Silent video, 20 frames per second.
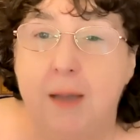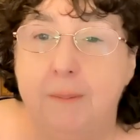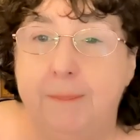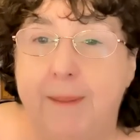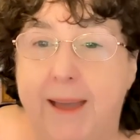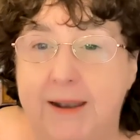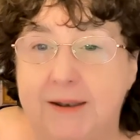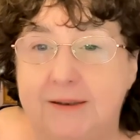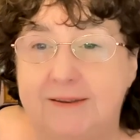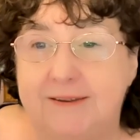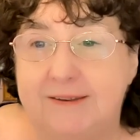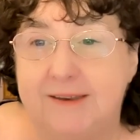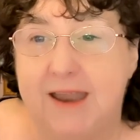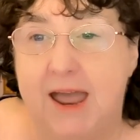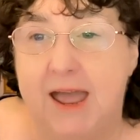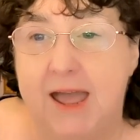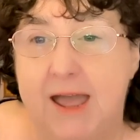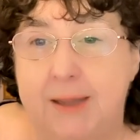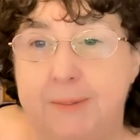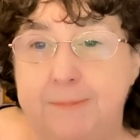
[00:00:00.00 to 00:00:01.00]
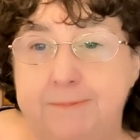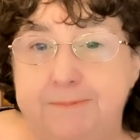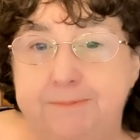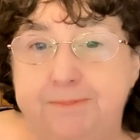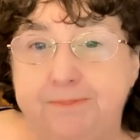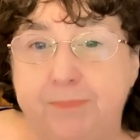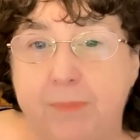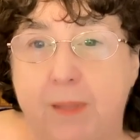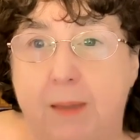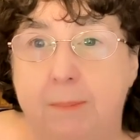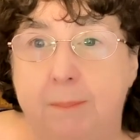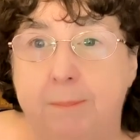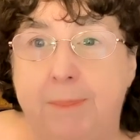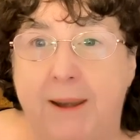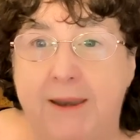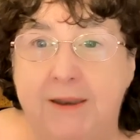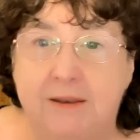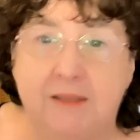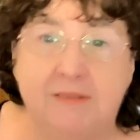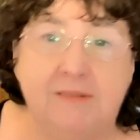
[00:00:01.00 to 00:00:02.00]
But
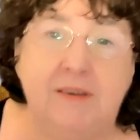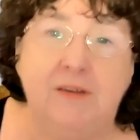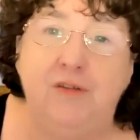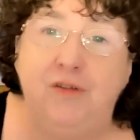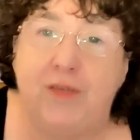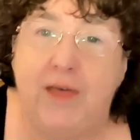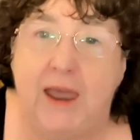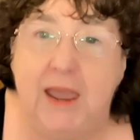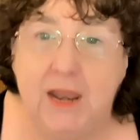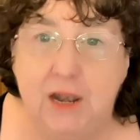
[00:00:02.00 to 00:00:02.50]
it does give you that